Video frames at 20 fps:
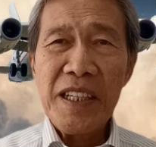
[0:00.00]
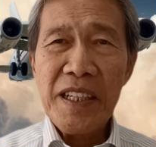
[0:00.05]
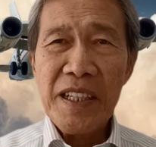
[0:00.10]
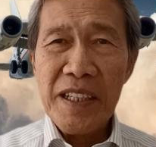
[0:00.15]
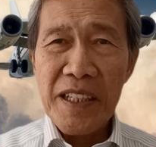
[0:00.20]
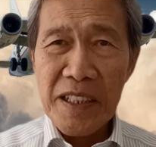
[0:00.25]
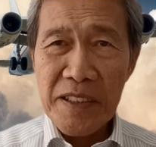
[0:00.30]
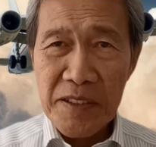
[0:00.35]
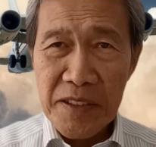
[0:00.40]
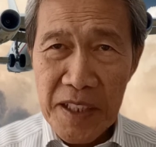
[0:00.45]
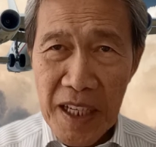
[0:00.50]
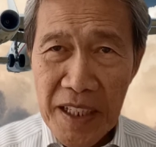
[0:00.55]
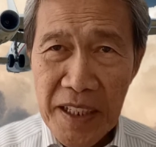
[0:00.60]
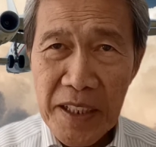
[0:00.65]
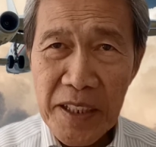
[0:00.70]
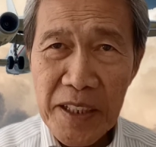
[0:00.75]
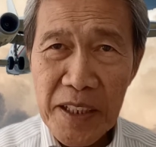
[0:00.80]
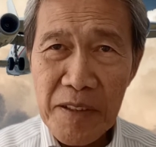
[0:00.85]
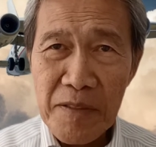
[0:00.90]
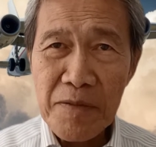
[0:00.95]
and
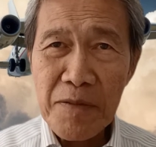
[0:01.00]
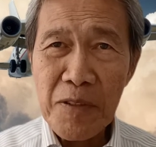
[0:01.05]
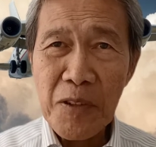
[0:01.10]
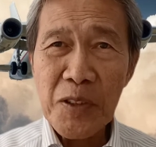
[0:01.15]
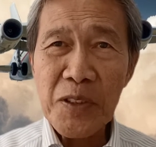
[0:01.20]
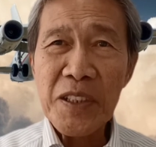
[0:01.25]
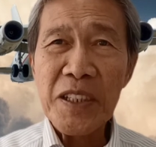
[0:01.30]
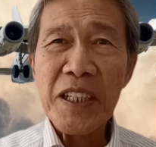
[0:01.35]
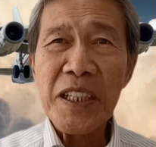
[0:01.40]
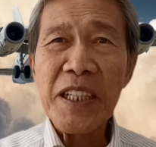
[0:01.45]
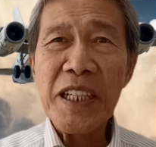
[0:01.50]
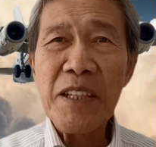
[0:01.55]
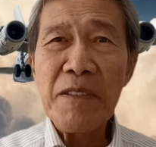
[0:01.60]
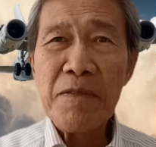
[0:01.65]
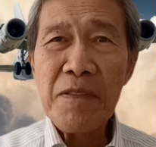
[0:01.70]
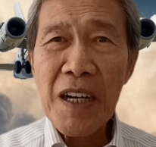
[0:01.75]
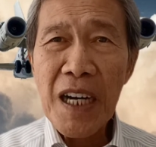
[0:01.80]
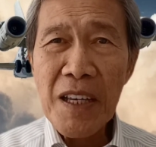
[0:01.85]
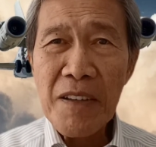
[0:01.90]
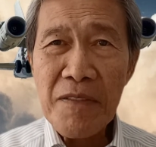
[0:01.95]
executive for
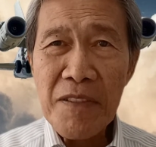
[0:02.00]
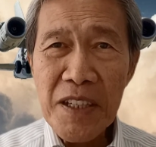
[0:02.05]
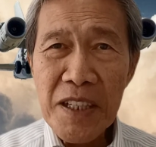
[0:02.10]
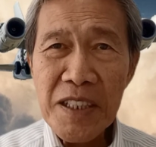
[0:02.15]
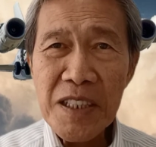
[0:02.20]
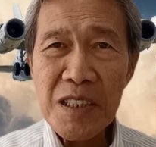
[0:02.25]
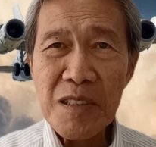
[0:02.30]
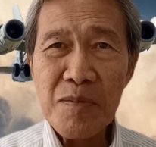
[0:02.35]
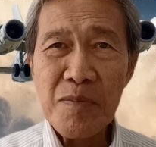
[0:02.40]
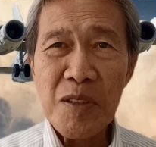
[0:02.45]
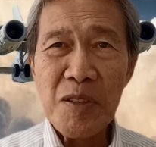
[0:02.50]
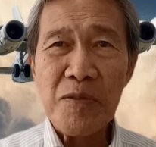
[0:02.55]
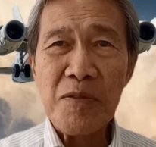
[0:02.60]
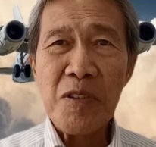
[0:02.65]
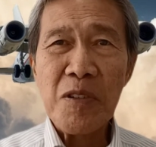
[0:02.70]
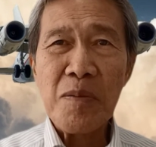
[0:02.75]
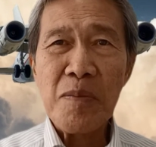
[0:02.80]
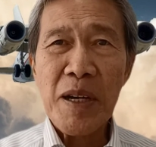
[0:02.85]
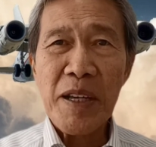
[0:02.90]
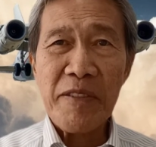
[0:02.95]
35 years
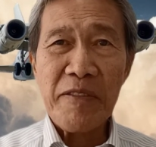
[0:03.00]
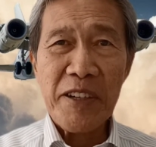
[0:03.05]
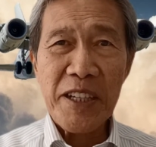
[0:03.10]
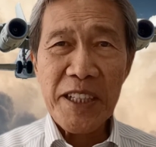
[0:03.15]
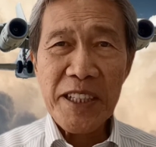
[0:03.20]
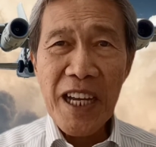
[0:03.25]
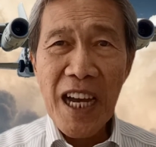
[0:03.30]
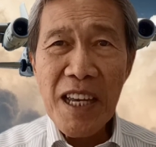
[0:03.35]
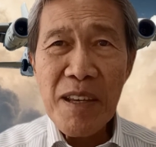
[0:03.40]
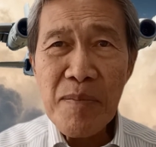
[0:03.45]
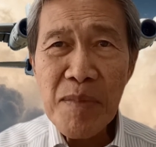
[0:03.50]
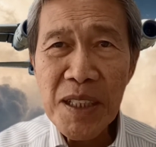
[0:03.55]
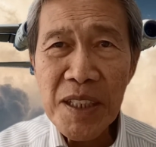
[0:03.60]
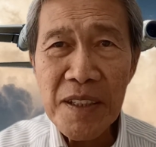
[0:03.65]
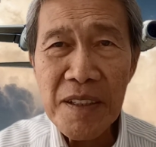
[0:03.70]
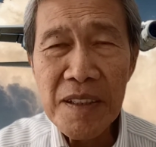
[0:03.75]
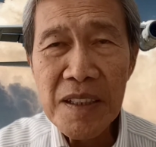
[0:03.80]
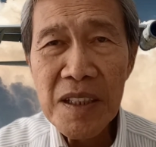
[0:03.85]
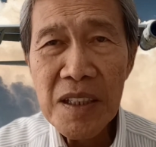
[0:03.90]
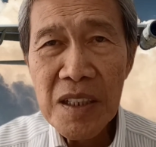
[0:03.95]
before my
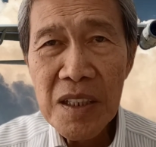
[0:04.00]
retirement.